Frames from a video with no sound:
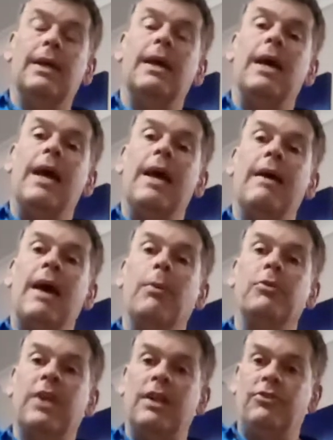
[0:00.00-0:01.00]
I
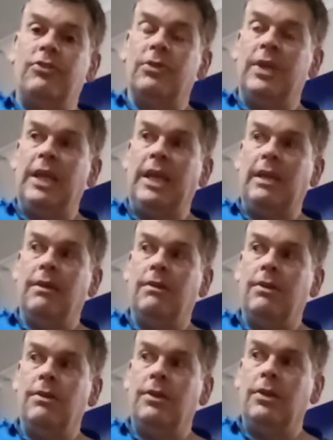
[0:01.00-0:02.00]
was actually
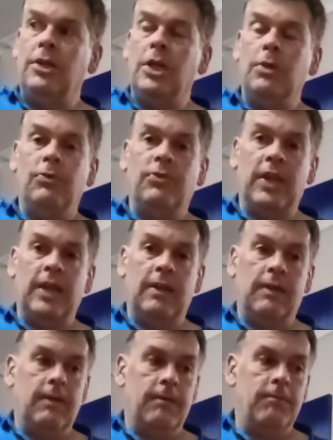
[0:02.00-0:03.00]
using
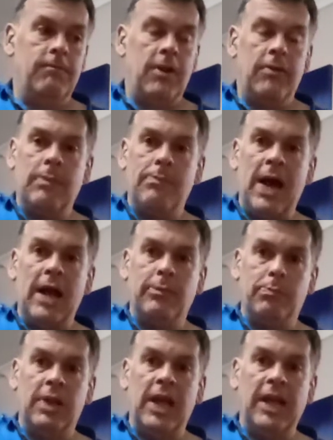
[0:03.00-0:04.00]
very bad
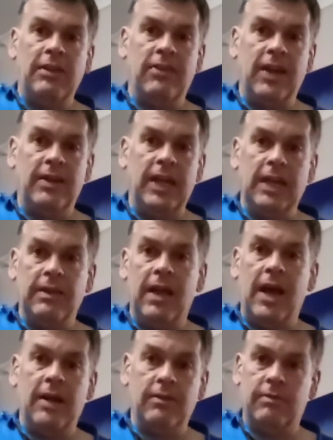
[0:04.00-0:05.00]
playing technique that
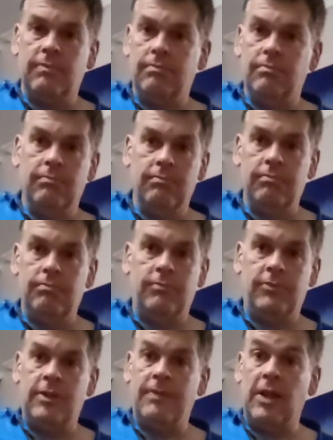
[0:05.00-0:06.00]
I'd
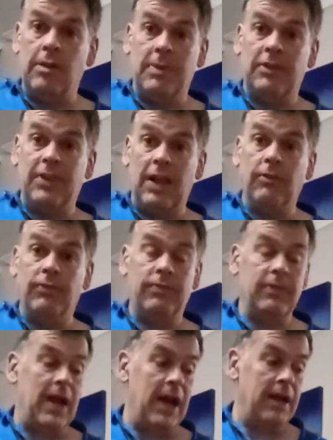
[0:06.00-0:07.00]
developed myself,
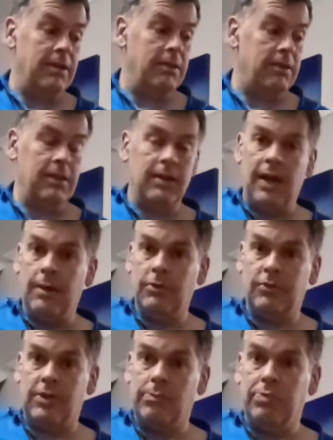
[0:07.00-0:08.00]
and I was
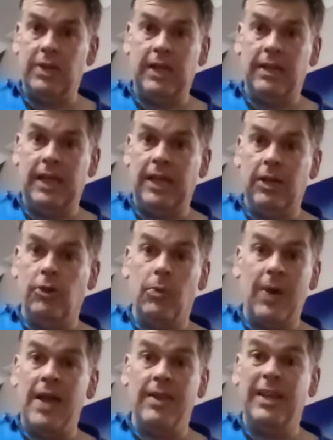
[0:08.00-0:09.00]
completely
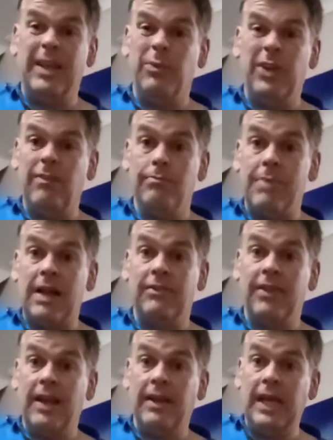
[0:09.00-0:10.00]
unaware that it was even bad
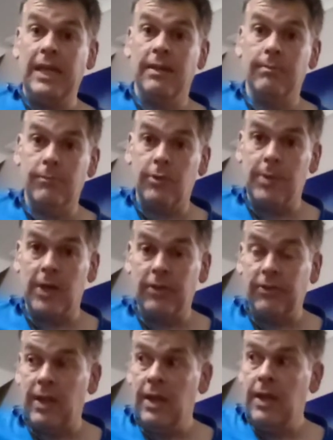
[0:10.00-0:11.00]
technique, to be honest.